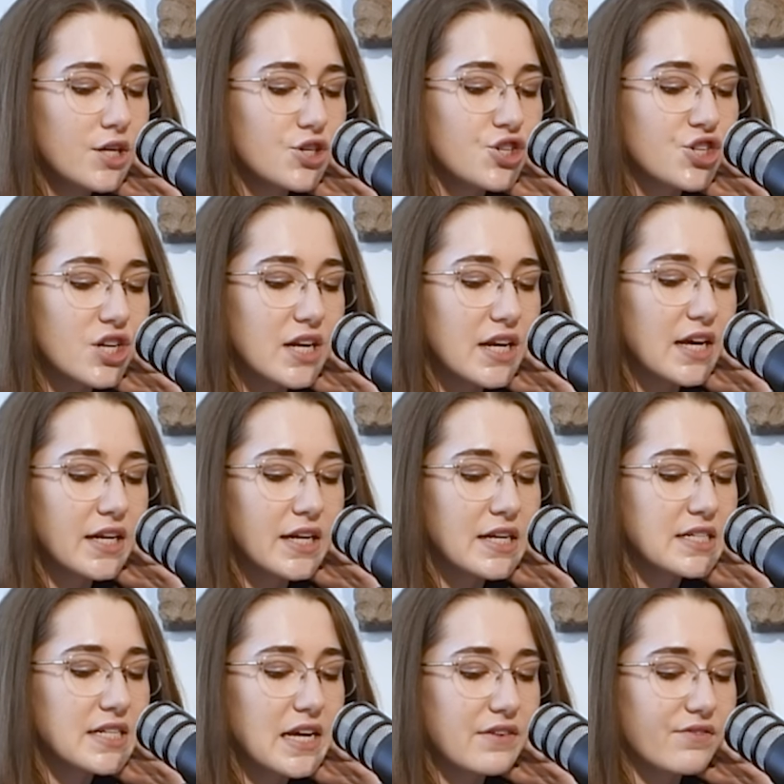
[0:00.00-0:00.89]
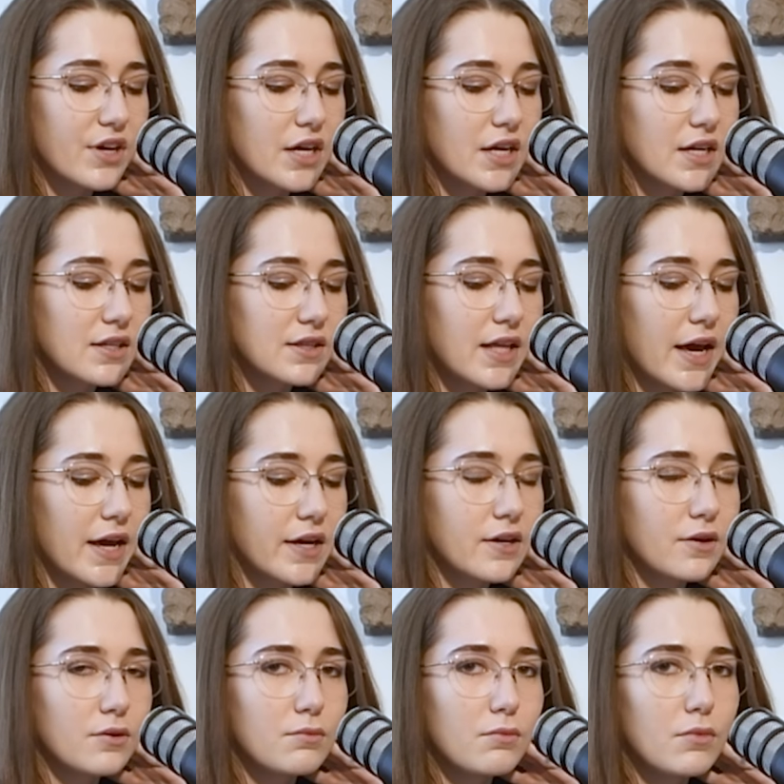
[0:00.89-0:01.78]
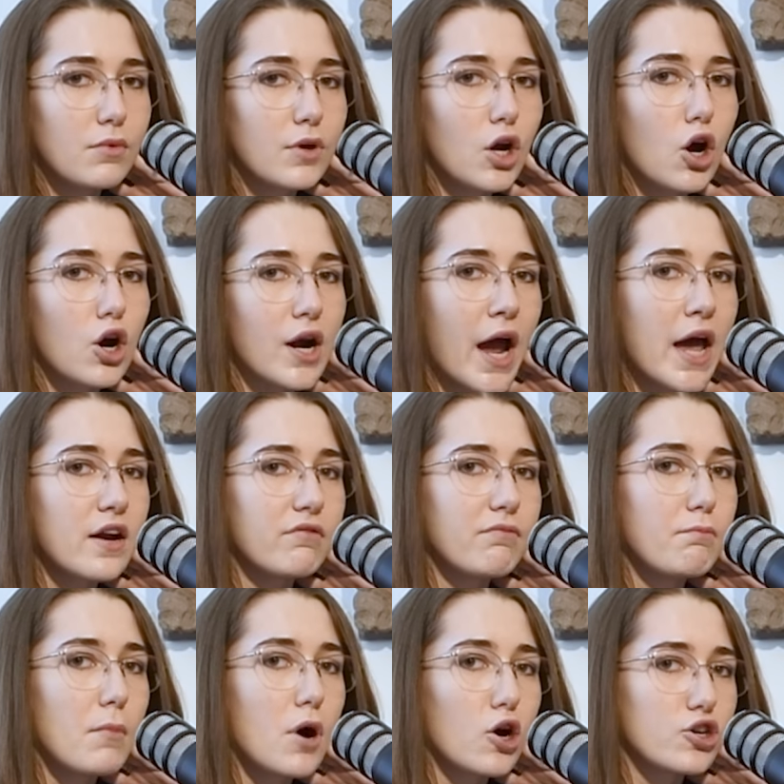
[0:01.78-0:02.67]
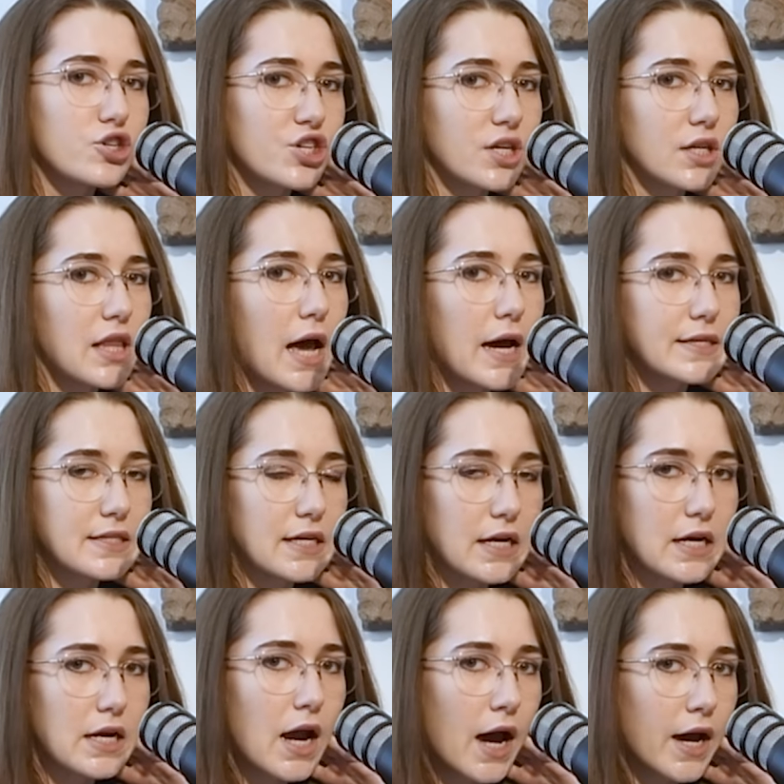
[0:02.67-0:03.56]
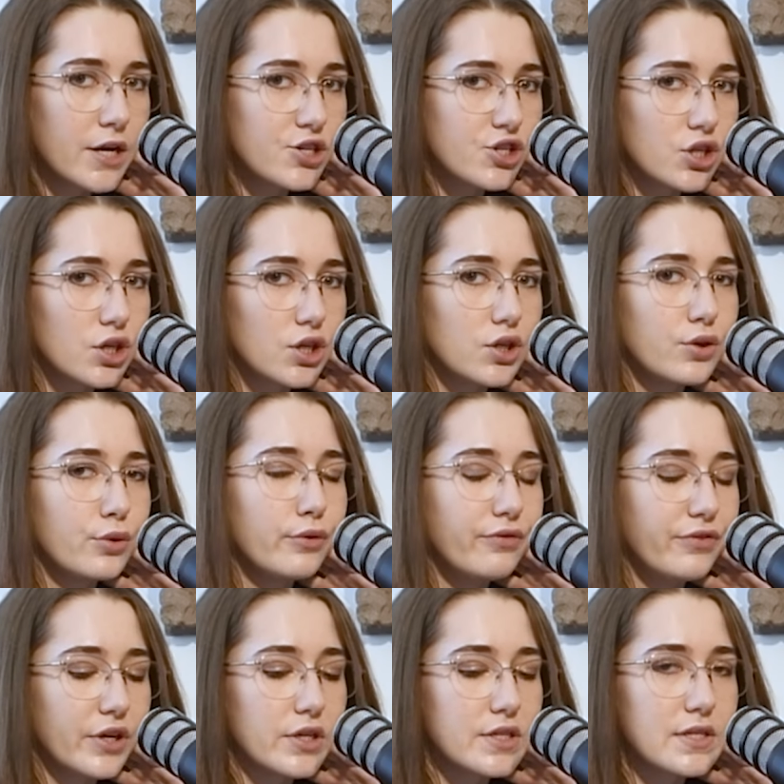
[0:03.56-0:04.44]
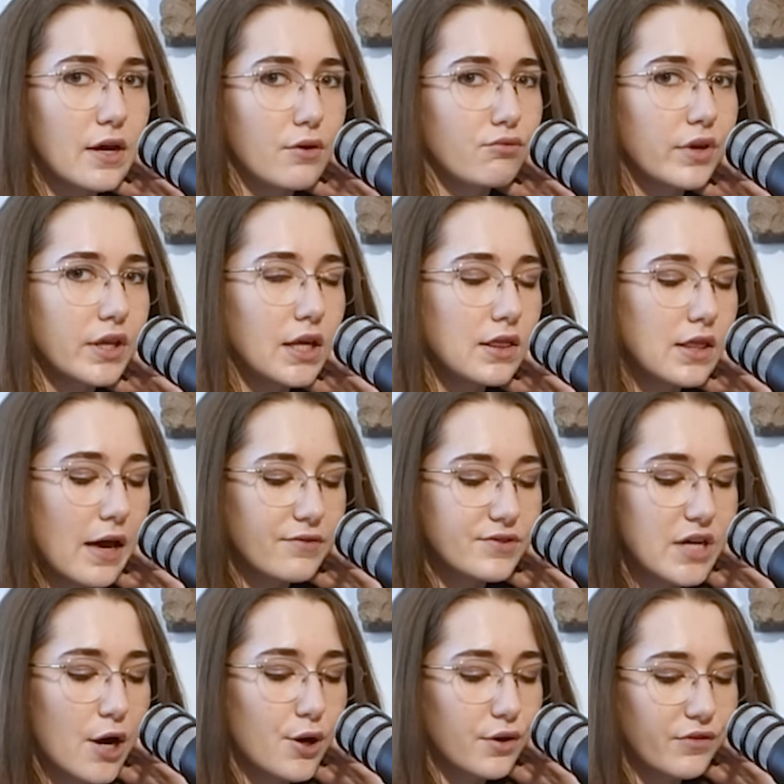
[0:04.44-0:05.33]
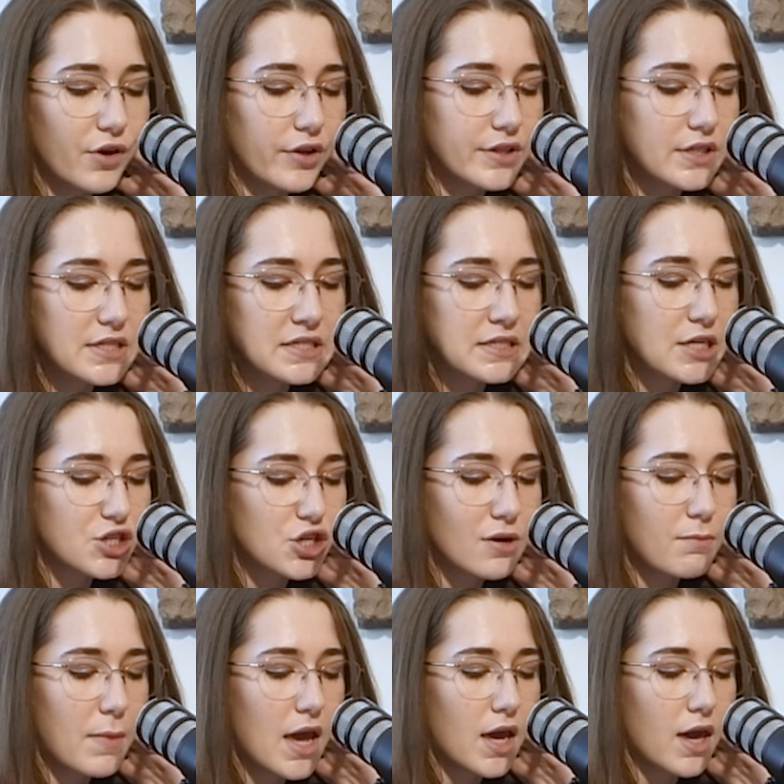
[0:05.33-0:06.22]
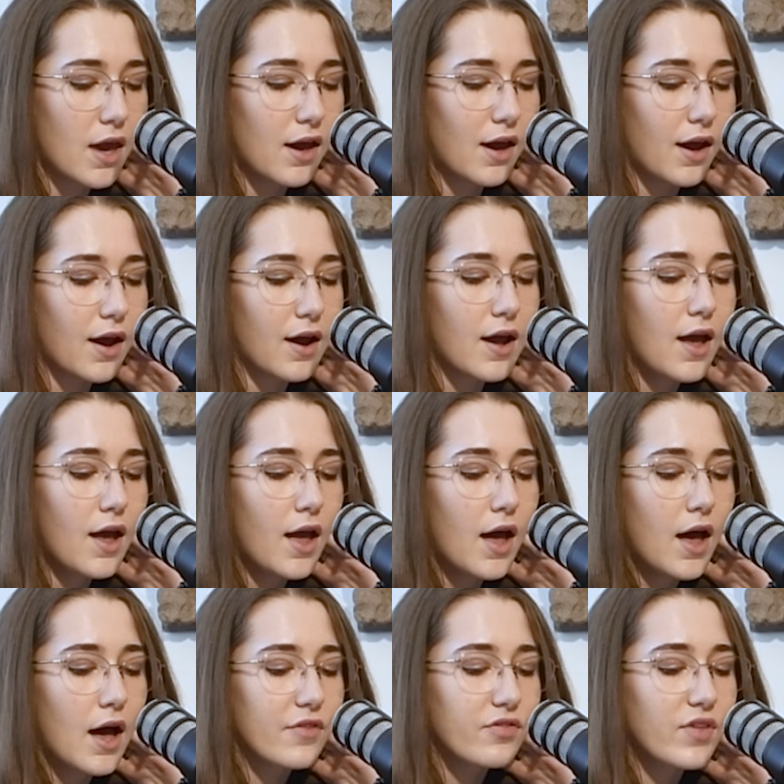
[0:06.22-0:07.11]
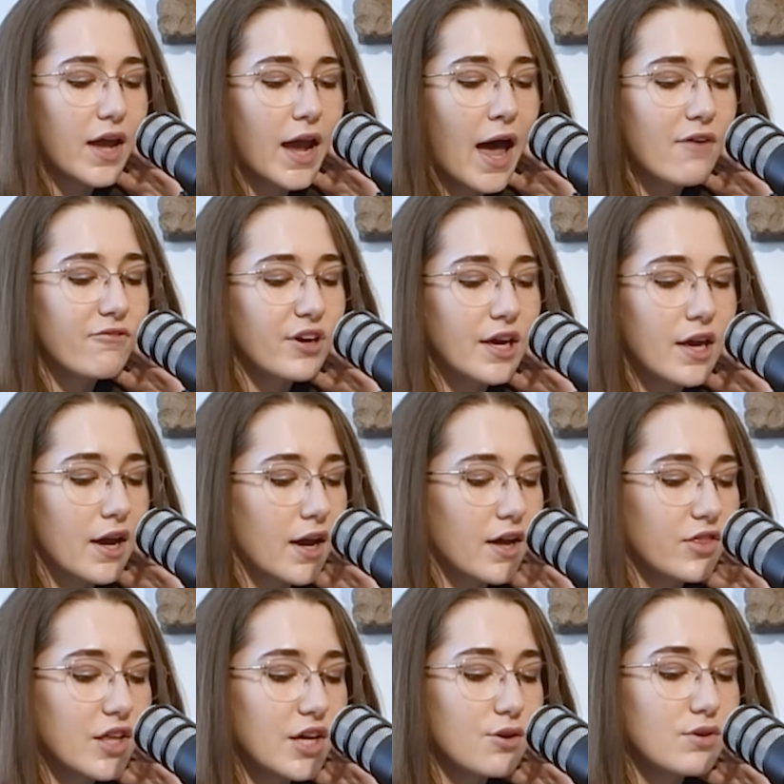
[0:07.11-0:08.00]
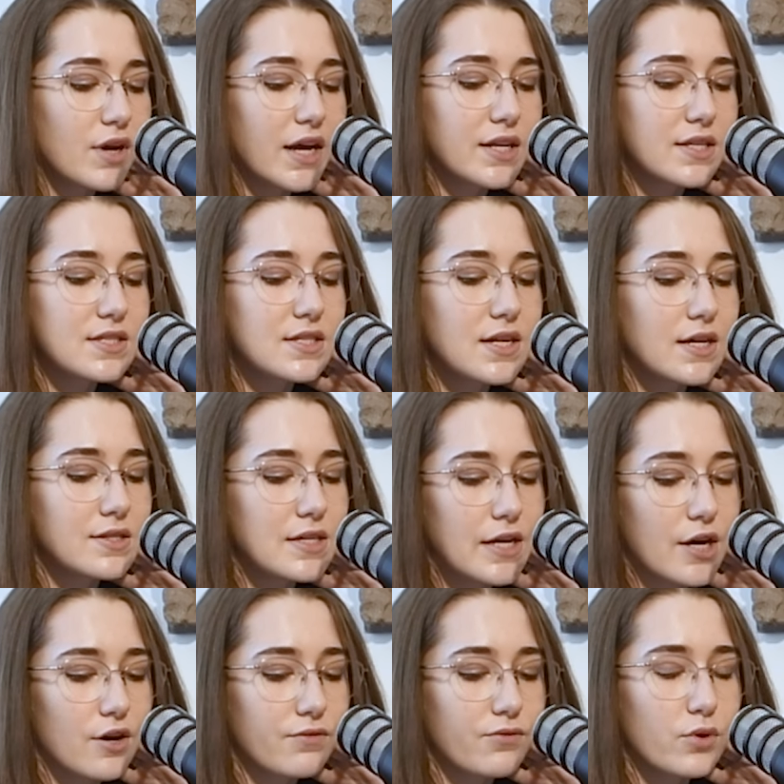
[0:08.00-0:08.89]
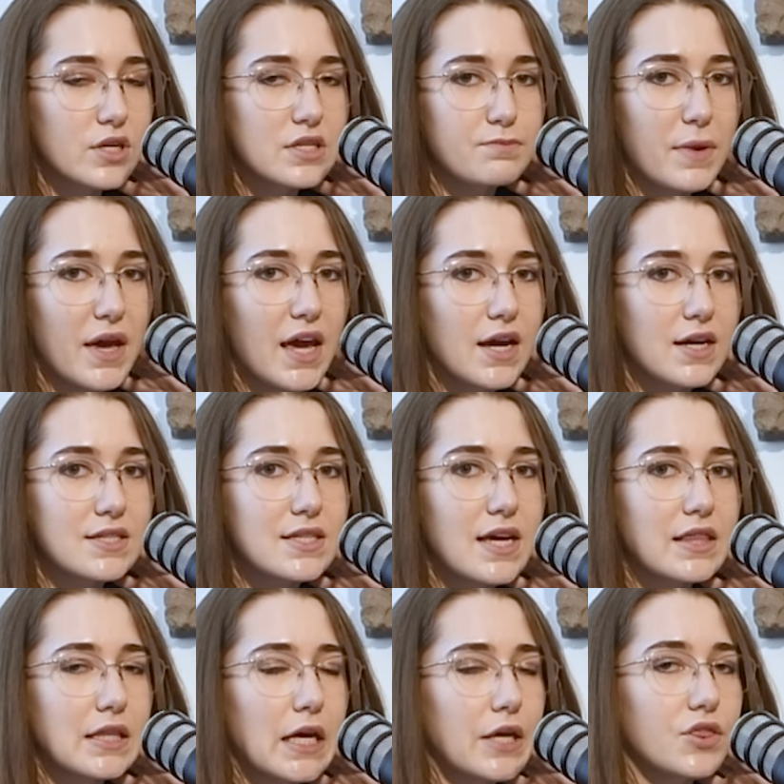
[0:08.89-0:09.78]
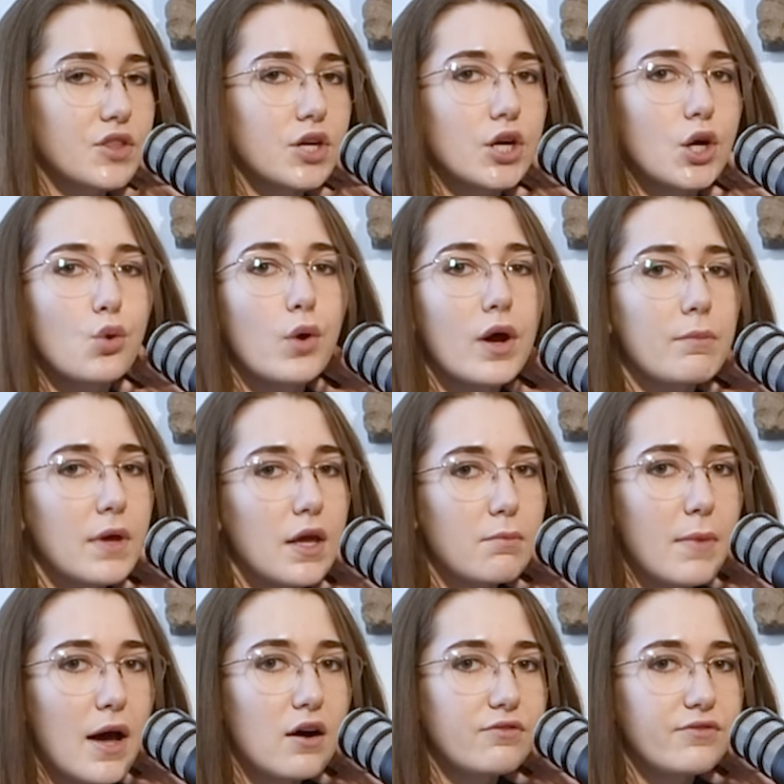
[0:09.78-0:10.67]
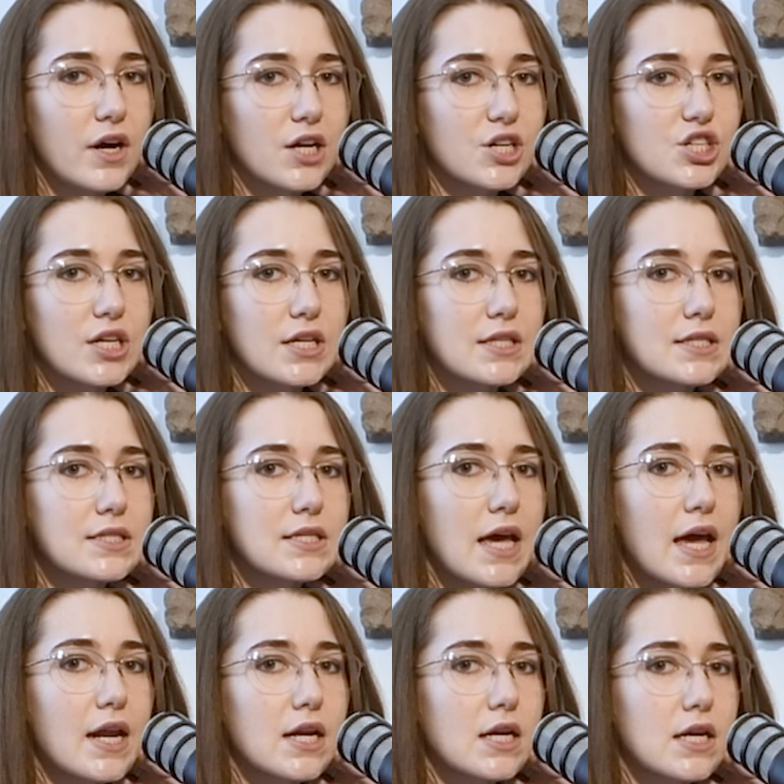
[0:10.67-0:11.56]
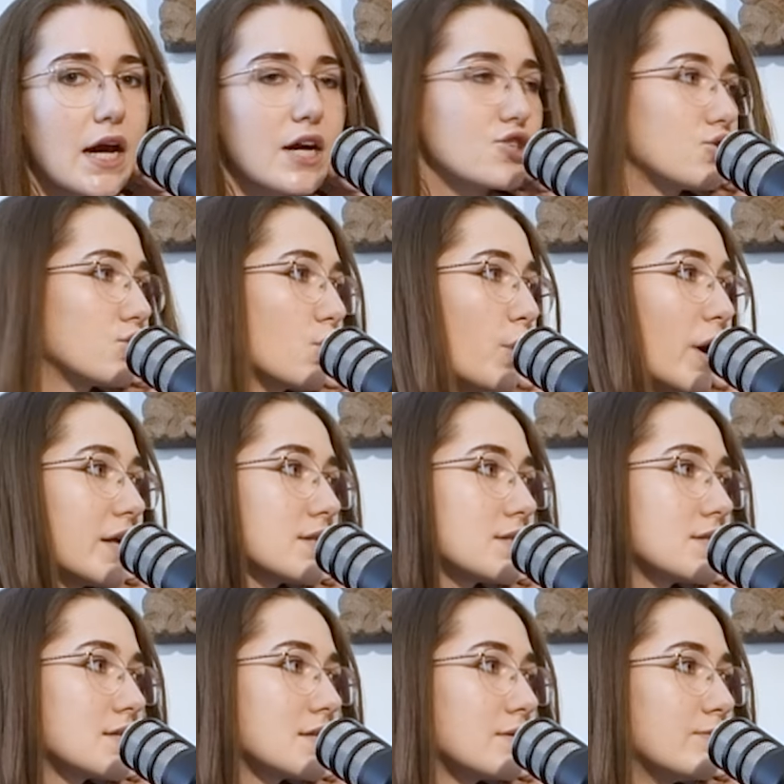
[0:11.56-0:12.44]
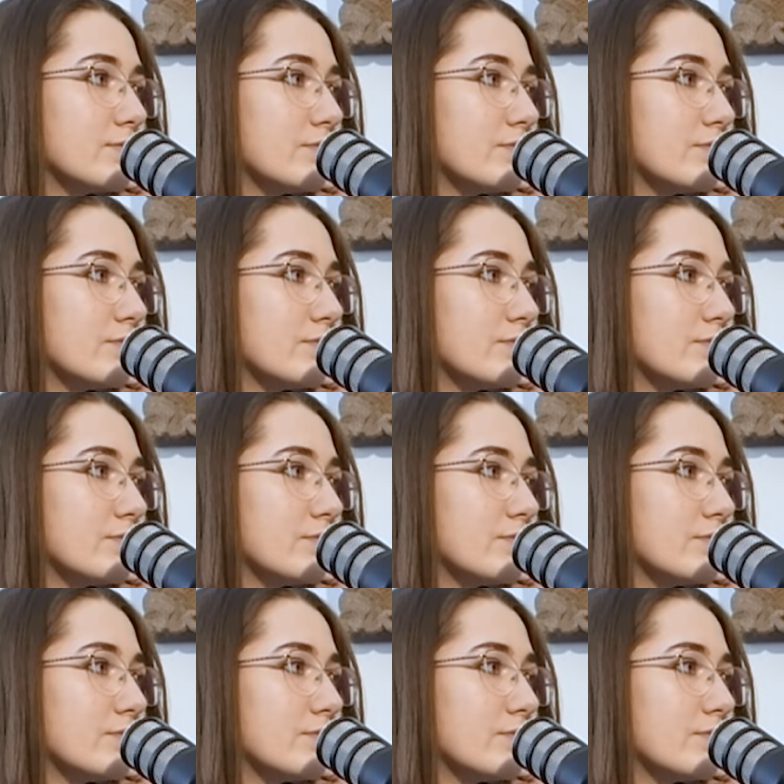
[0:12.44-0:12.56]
Janine and David like are kind of marginalizing Nigel, who feels like really left out of all the decision making. They have a gig at the United States Air Force Base and like their equipment malfunctions and Nigel quits.